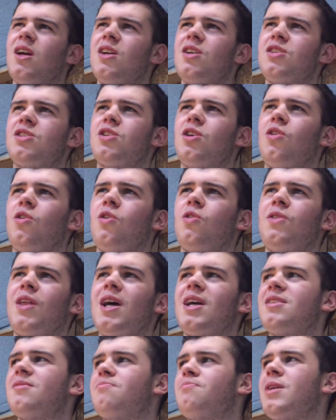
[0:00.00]
So
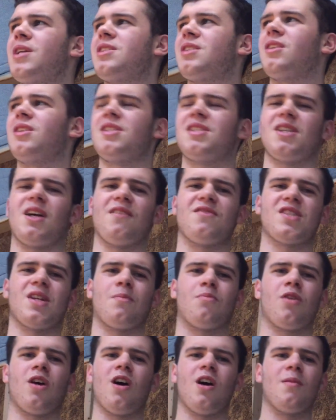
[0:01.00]
that basically solves
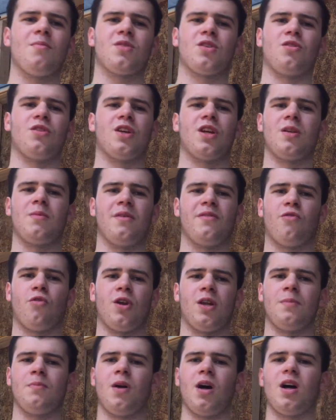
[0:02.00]
that problem. They're only gonna be
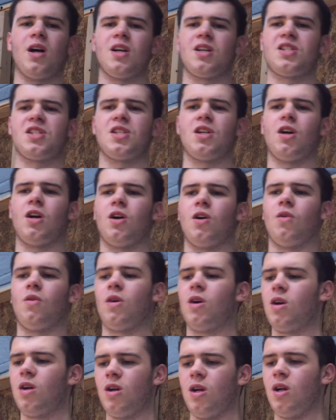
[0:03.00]
40 bucks,
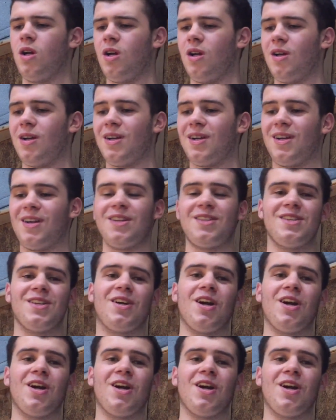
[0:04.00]
so good to